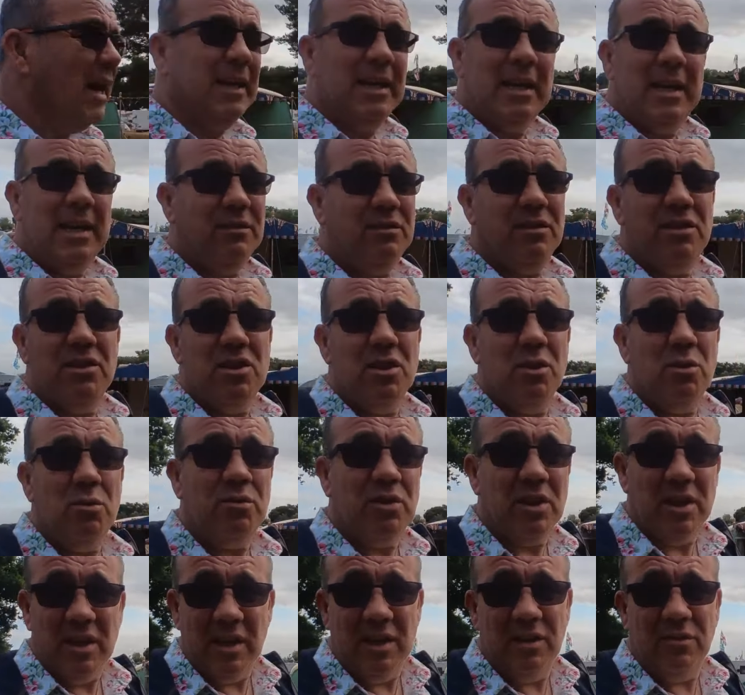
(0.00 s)
And it is in
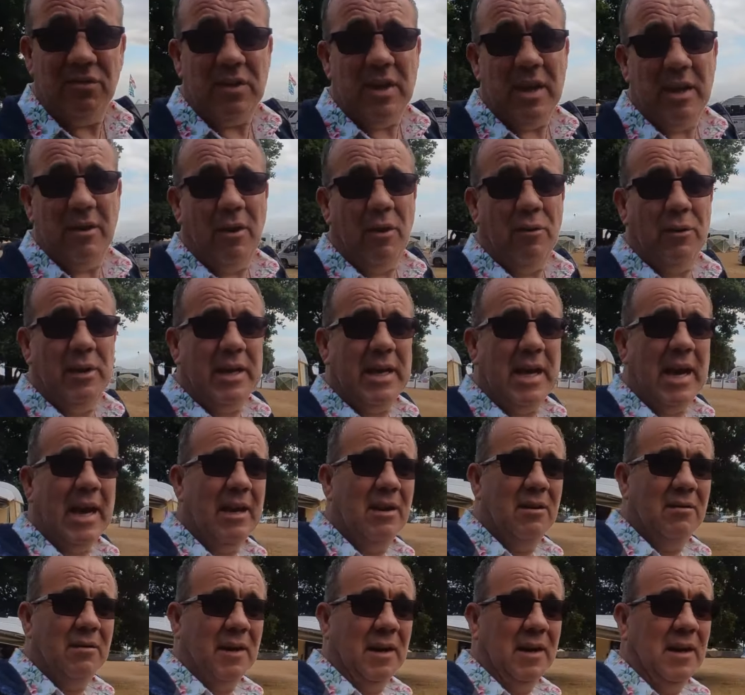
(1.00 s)
use; it is their only
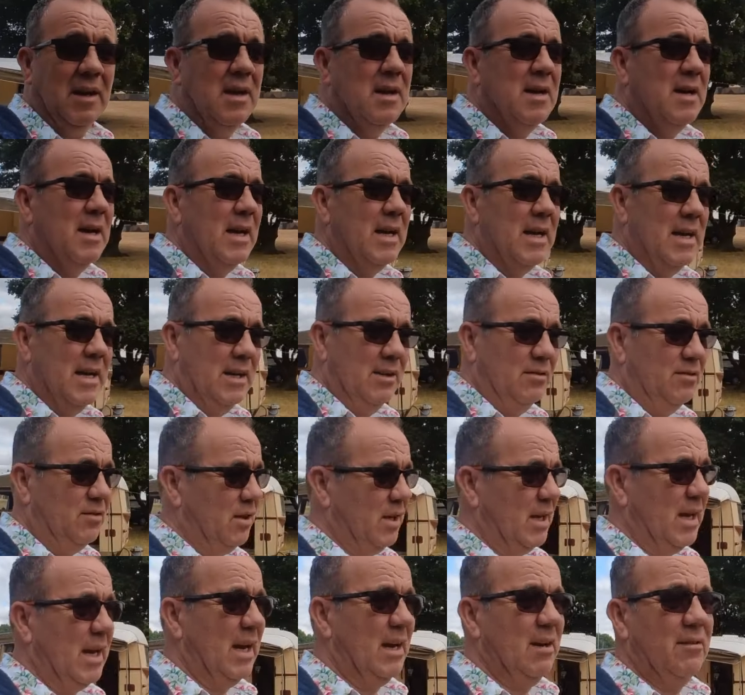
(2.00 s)
caravan. It is
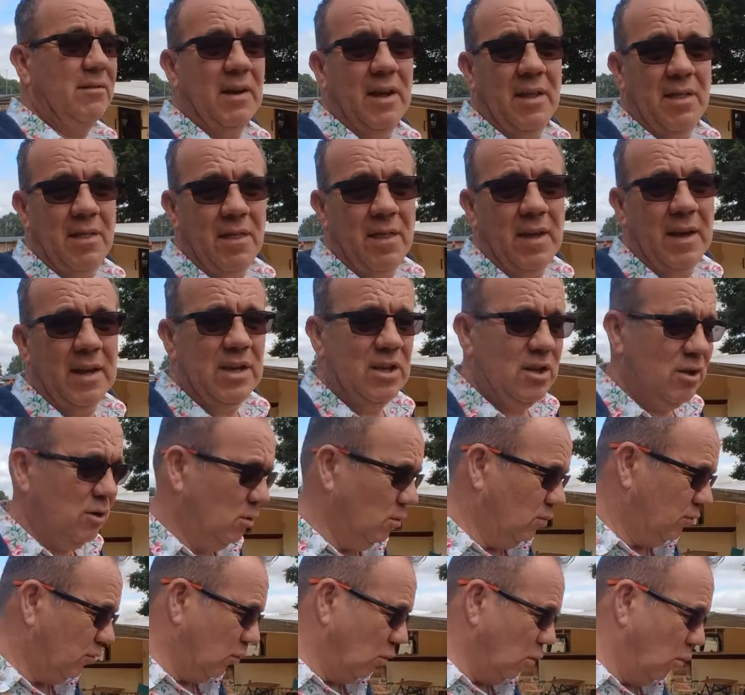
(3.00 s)
the caravan they
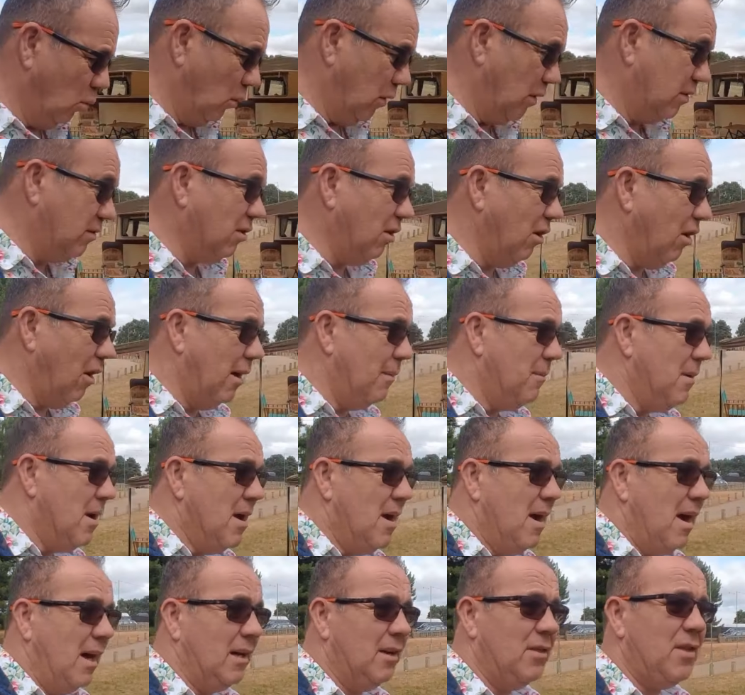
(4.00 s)
use all the time.
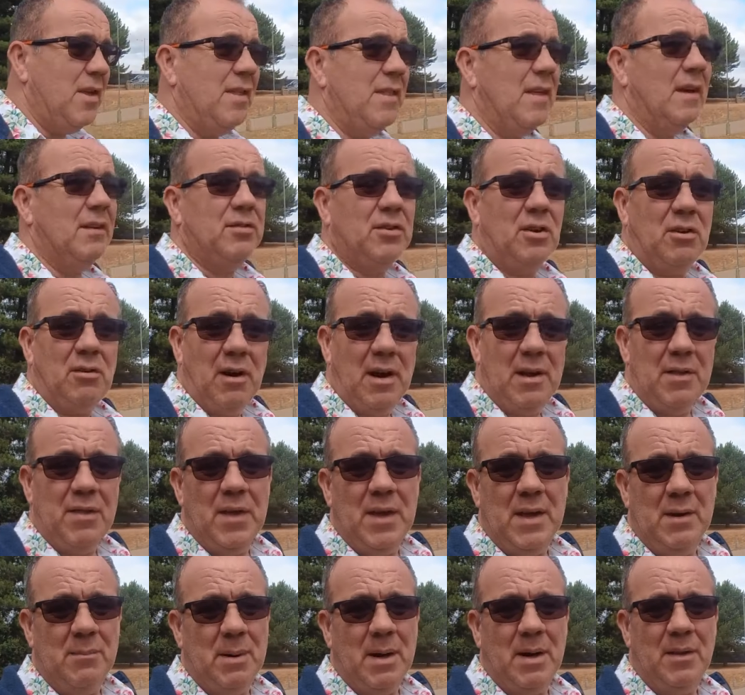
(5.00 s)
And I think that's a great
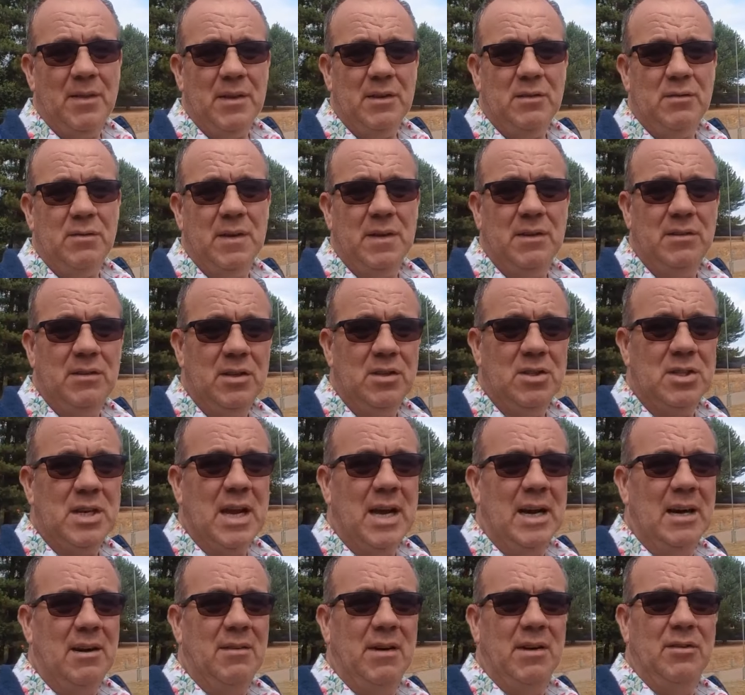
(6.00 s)
thing about these vintage
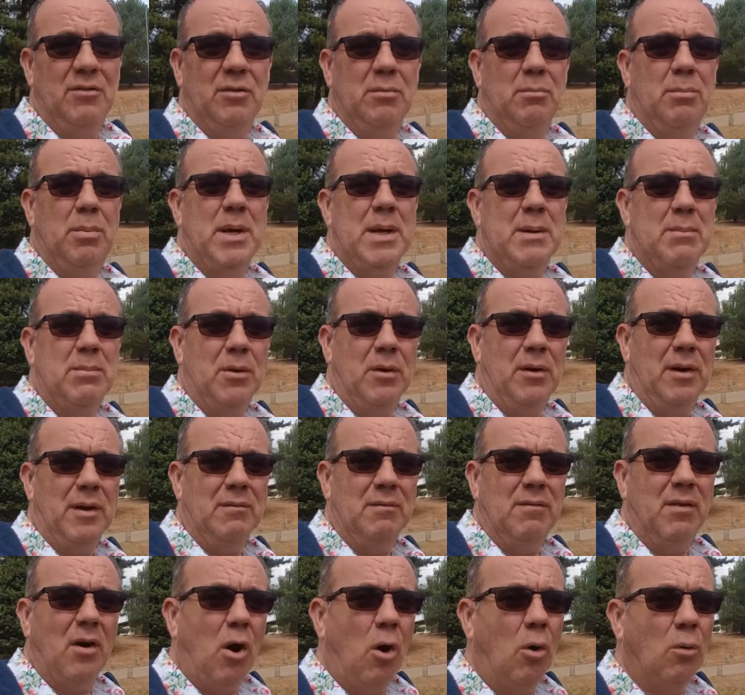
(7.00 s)
caravans and people that are
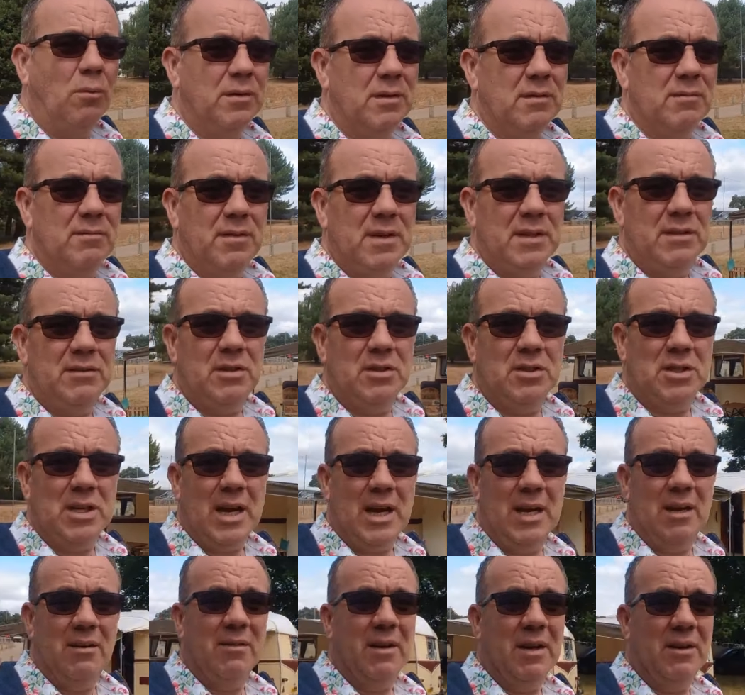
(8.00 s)
involved in vintage
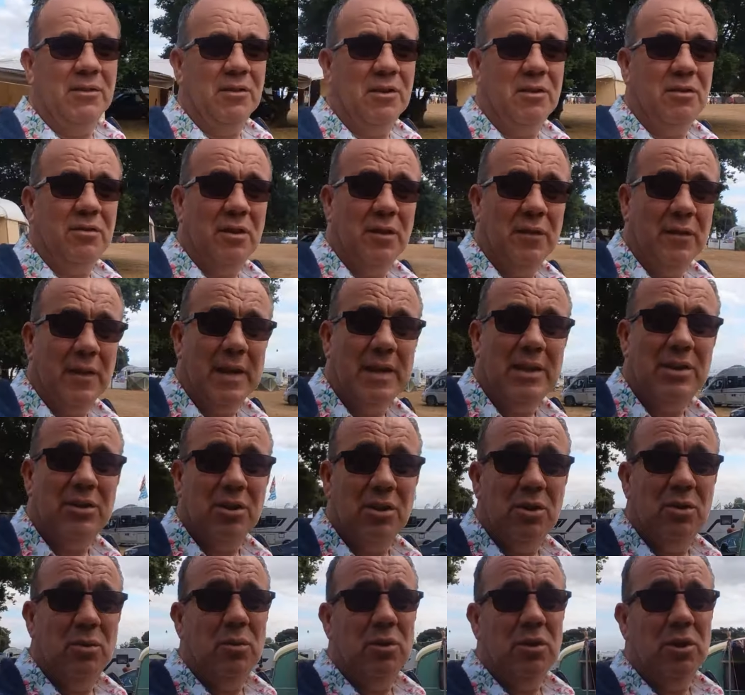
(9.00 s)
caravans is that they
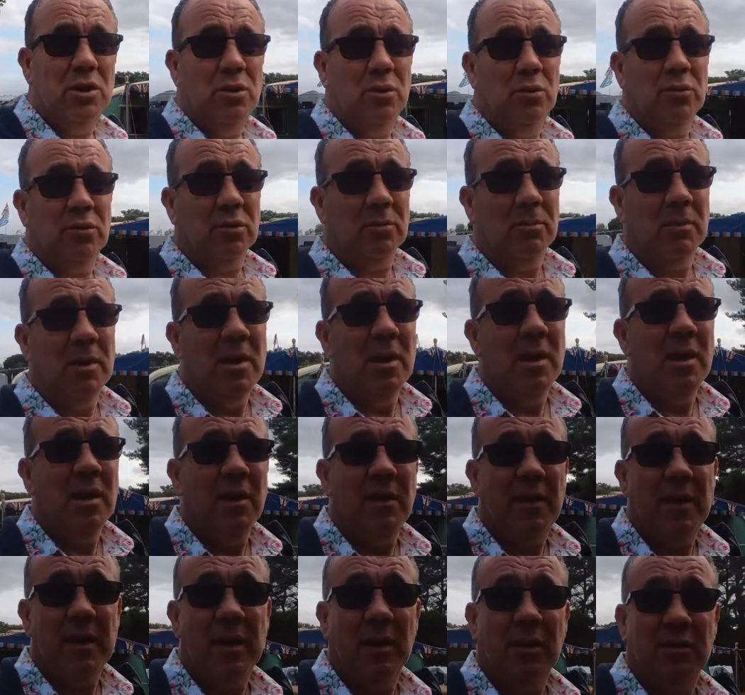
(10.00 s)
do use them.
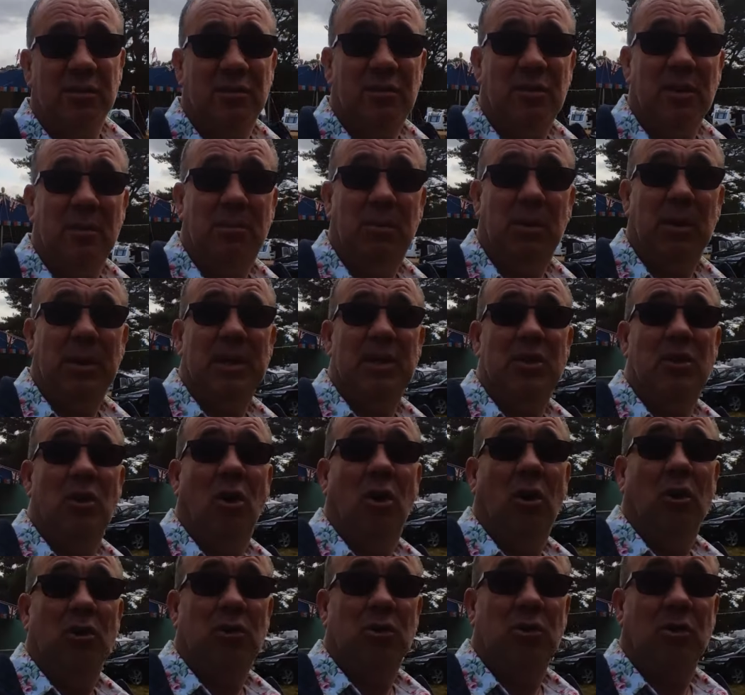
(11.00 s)
They are simply
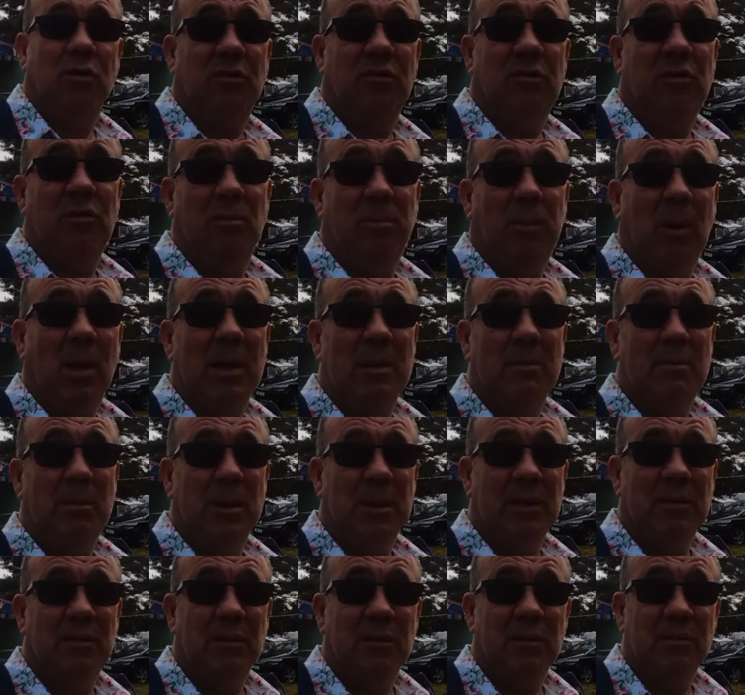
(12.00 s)
not just display
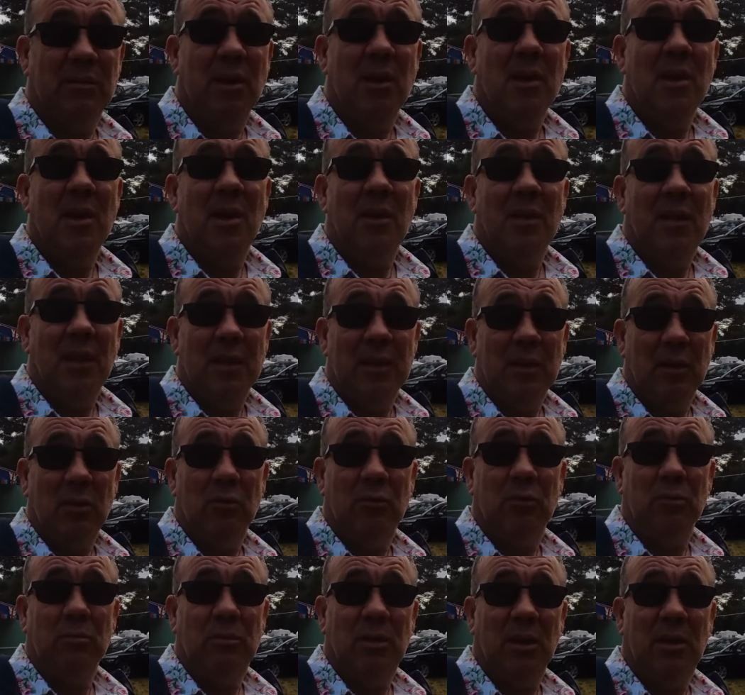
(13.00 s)
pieces; they
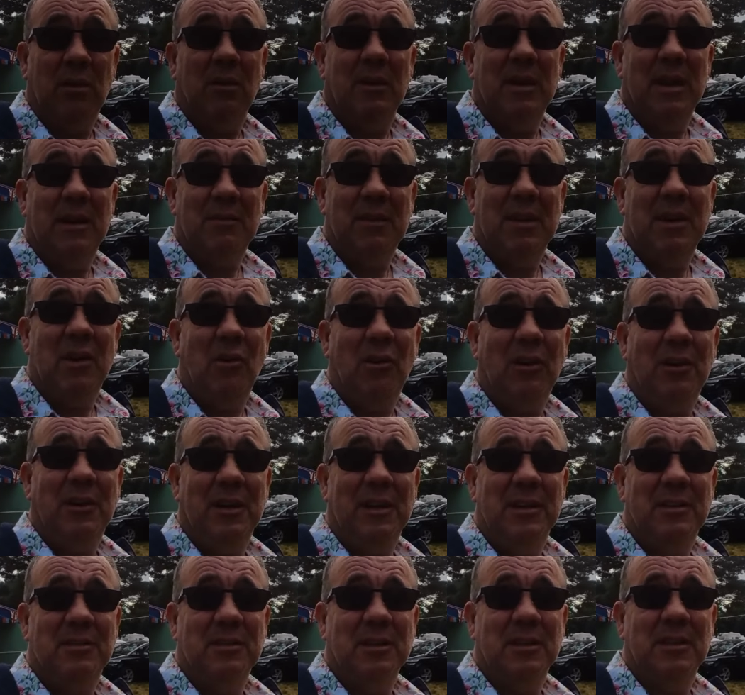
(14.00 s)
use them to go and have their
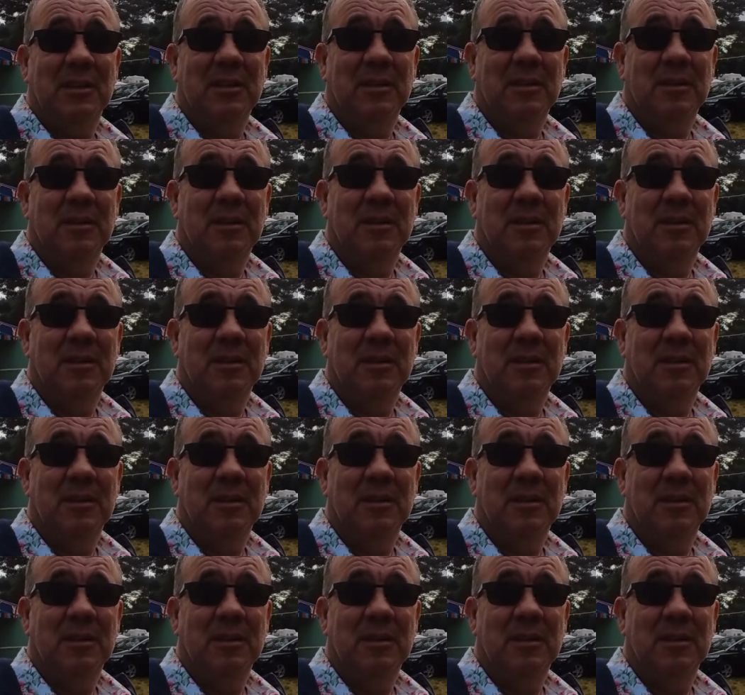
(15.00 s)
holidays in.